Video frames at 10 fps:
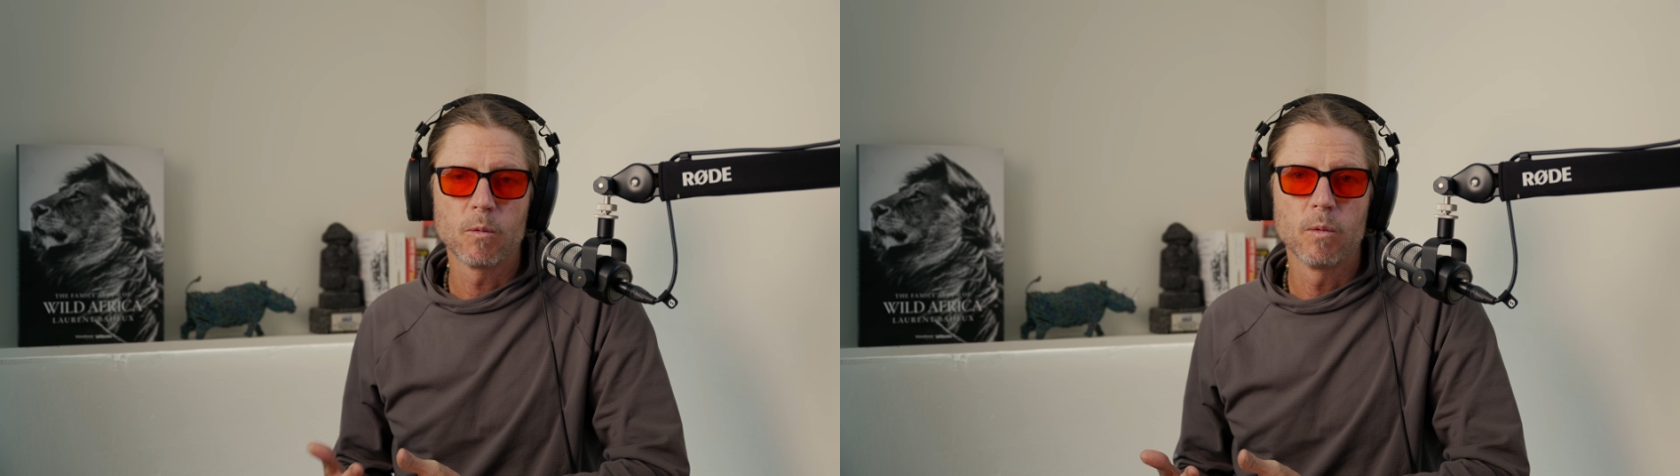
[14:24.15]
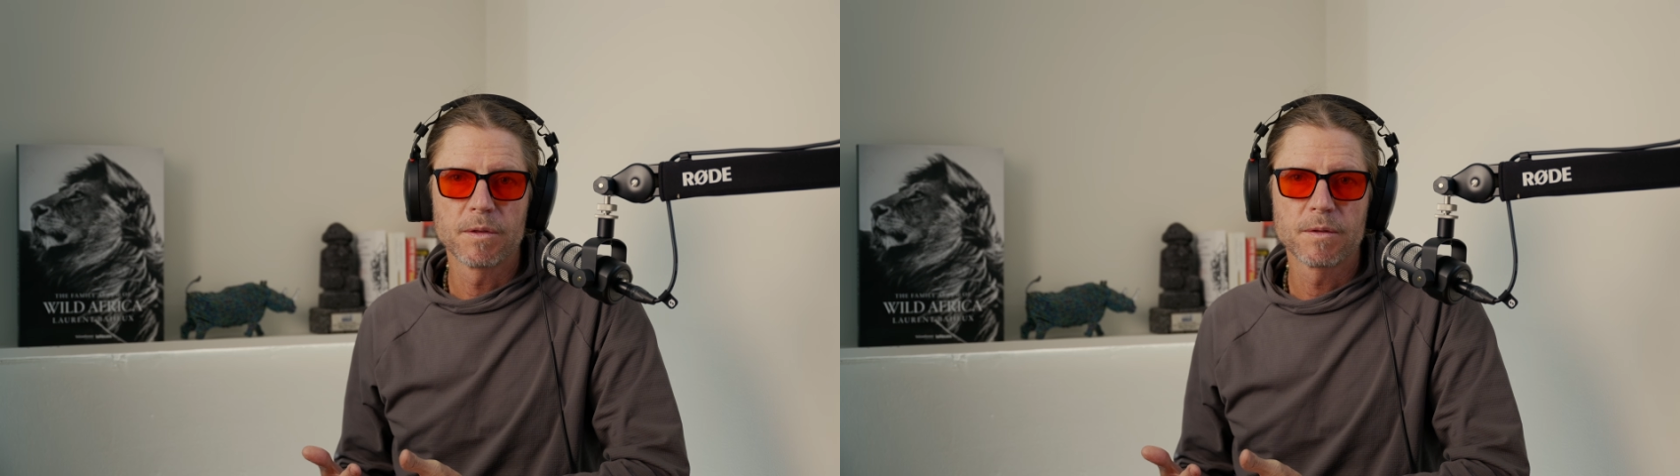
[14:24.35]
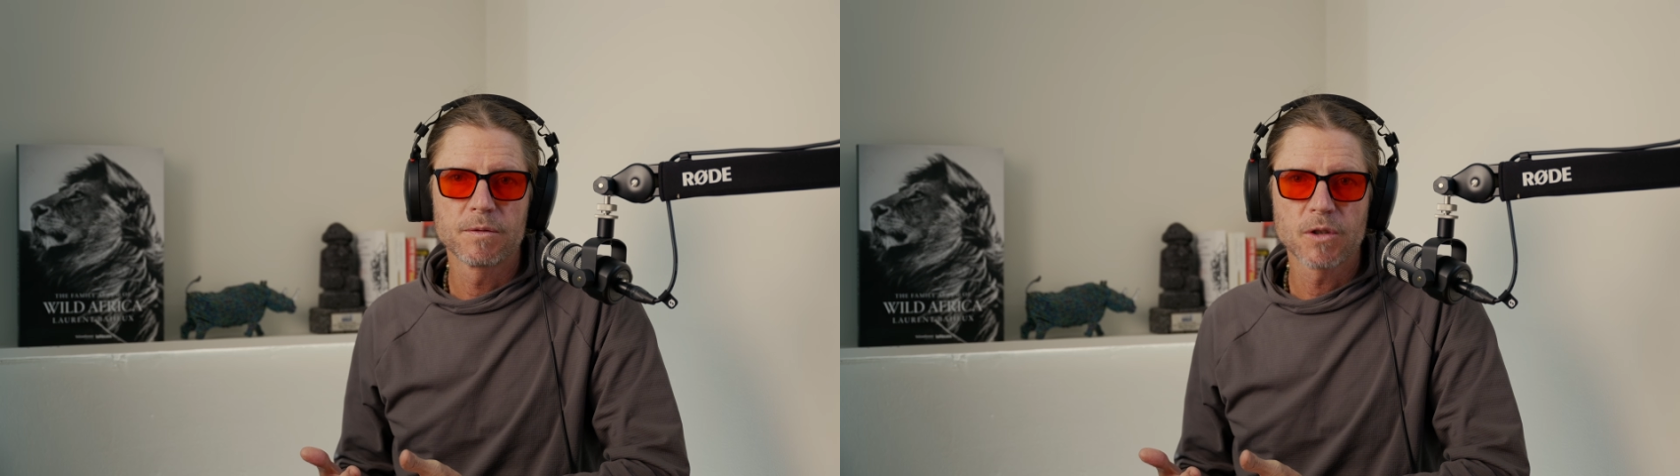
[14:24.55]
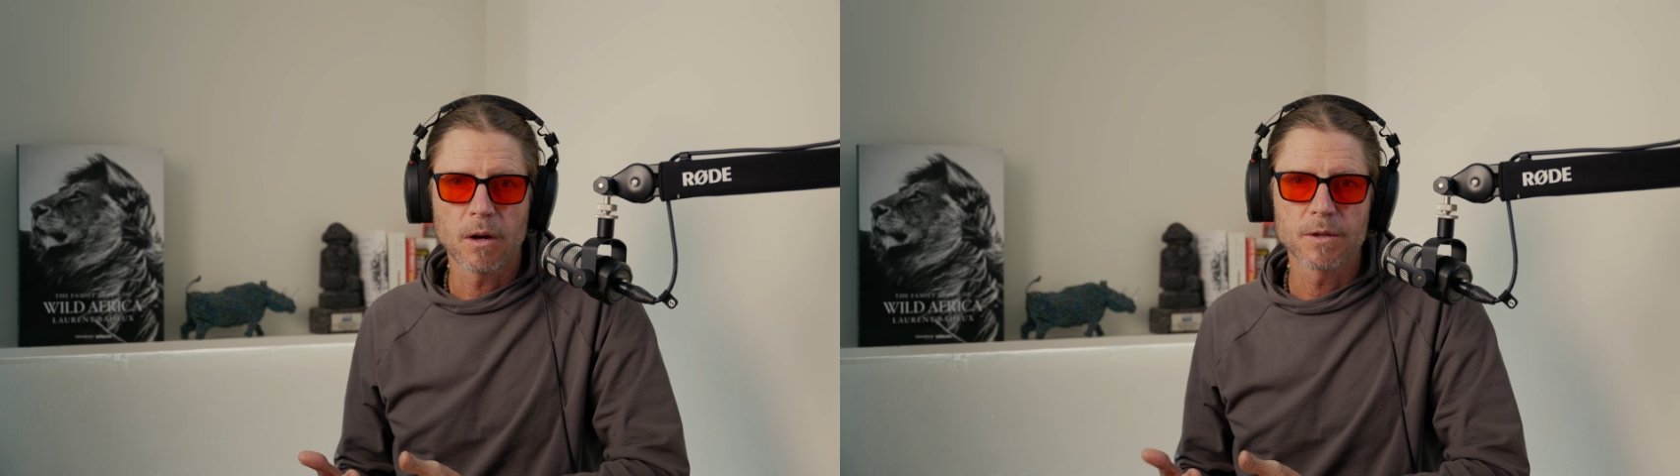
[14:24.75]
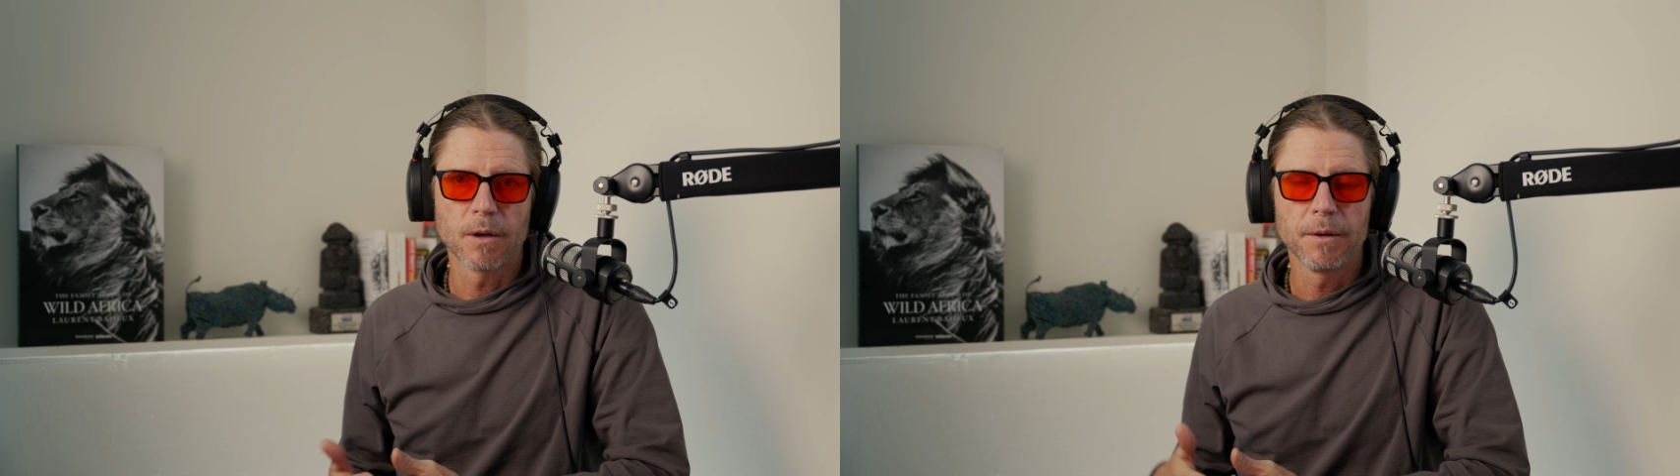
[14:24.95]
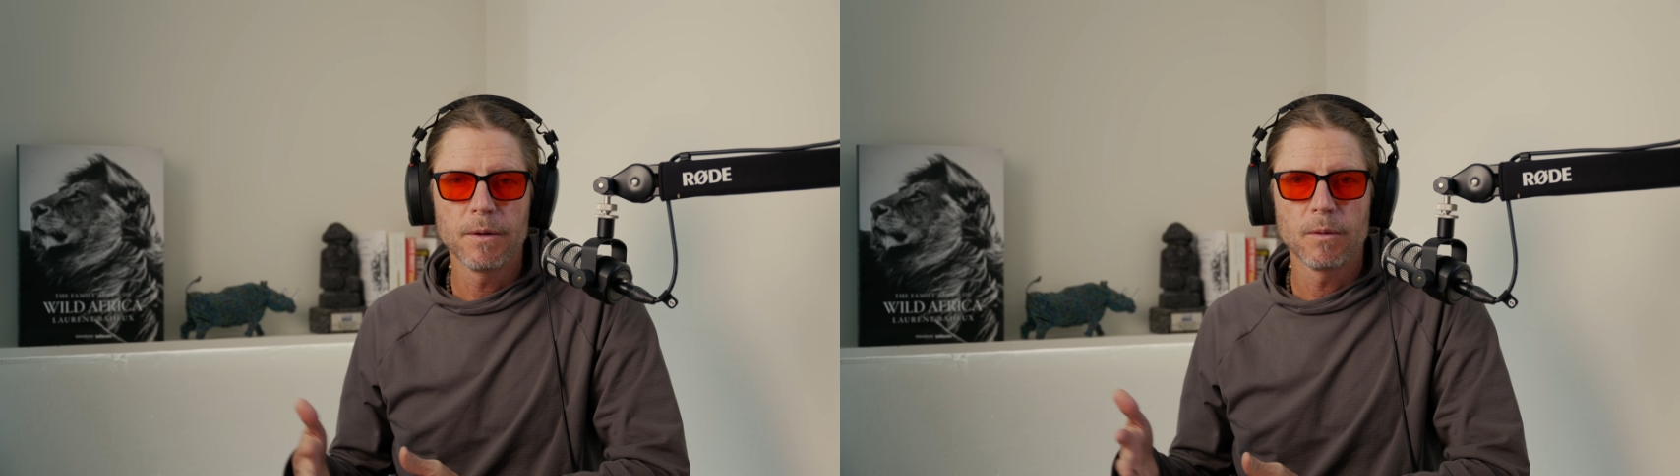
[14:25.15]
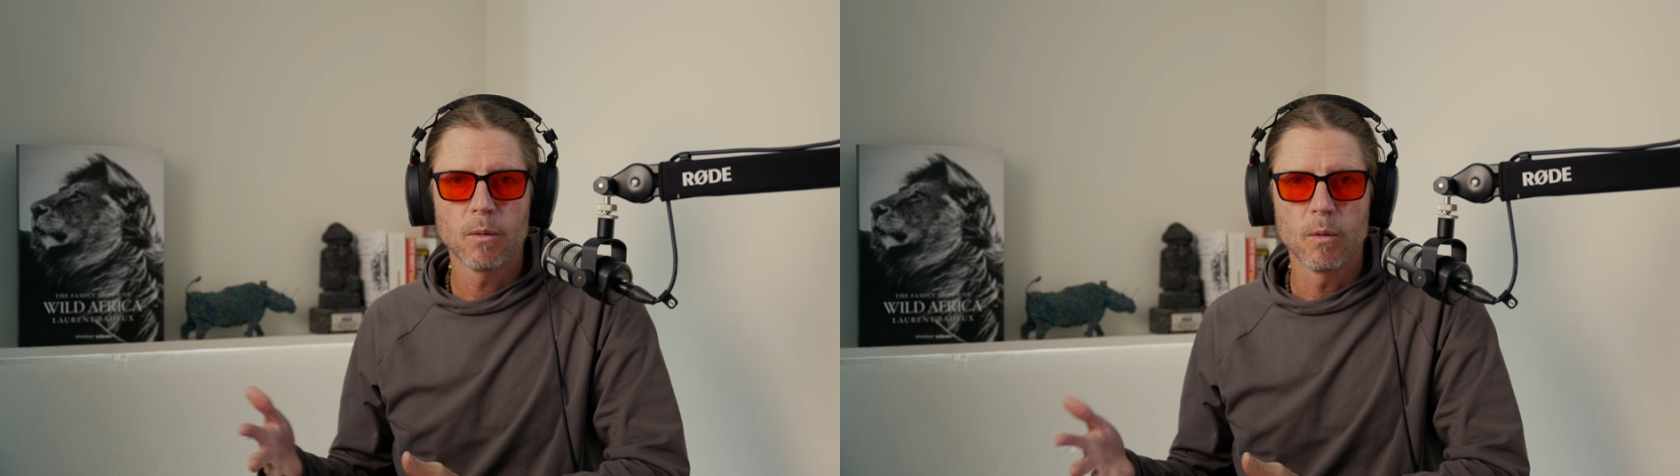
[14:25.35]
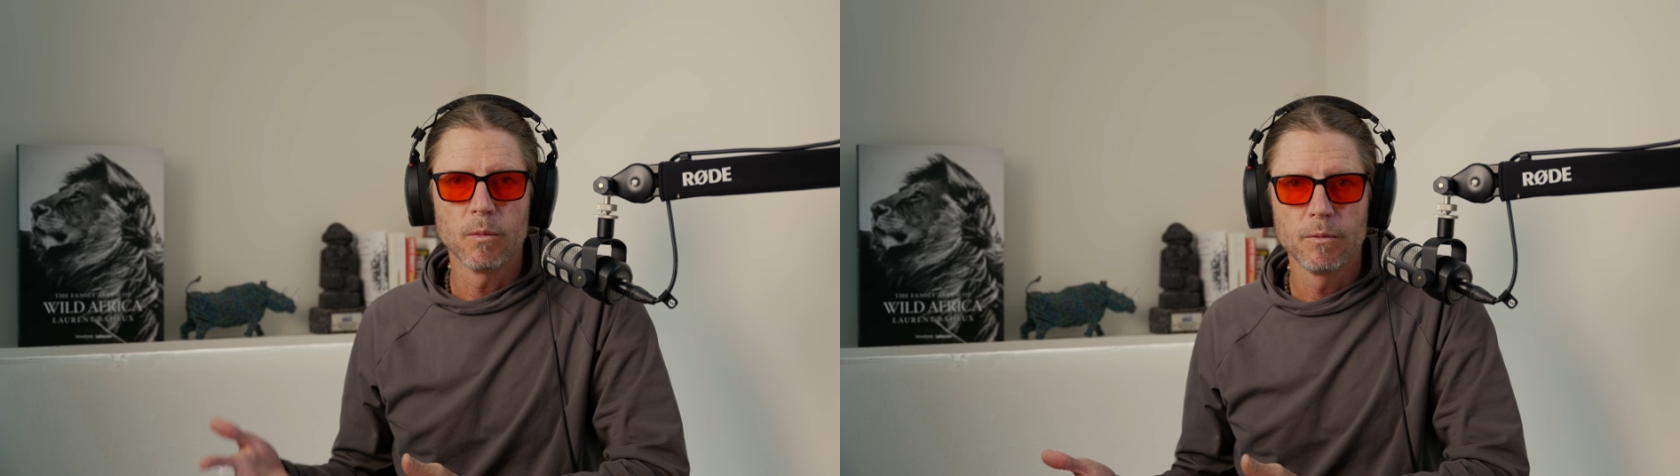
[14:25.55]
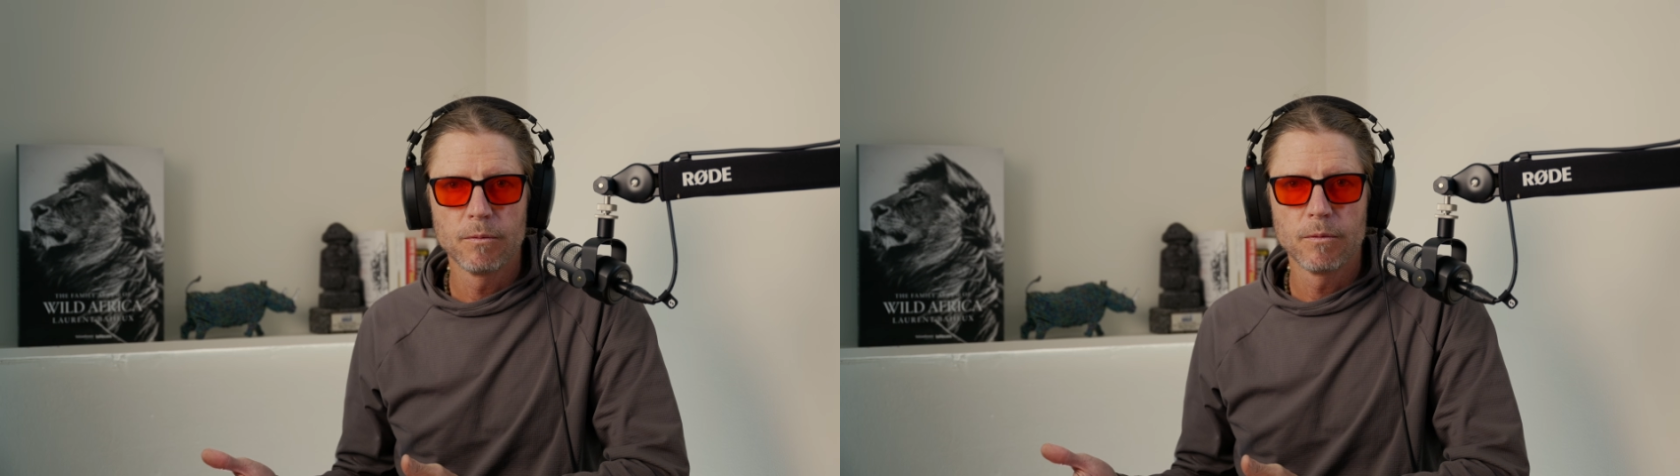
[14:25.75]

with socks on, or